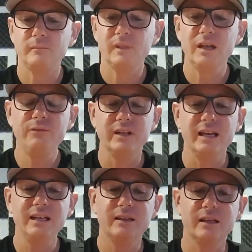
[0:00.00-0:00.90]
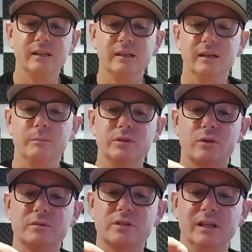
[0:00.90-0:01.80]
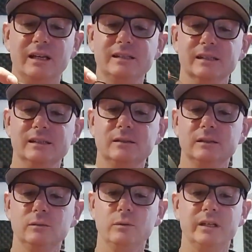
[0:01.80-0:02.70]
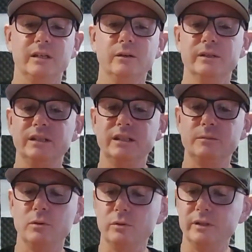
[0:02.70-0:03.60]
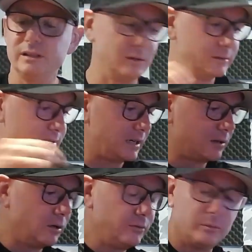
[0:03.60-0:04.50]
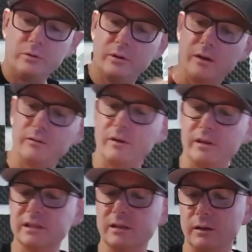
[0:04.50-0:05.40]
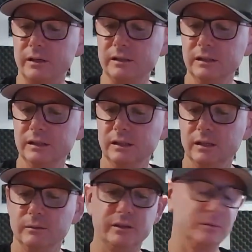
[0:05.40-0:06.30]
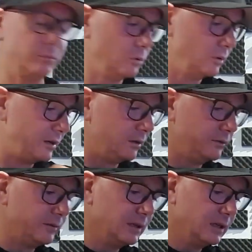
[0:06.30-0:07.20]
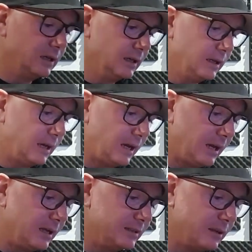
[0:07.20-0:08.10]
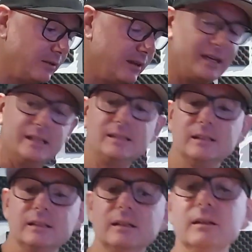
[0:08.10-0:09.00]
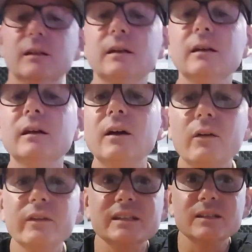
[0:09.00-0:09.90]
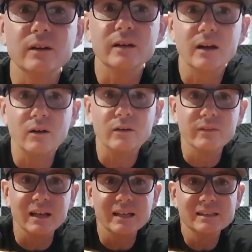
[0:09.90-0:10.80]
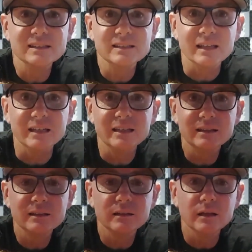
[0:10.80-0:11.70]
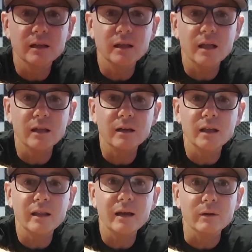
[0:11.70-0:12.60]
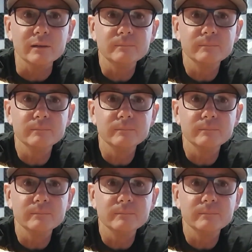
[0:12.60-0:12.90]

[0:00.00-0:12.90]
if you need the prescription lenses, what you do is you just pull this little sucker off. I'll put it over to the side. I'll just pull that off. So these on the side of the lenses there, that one,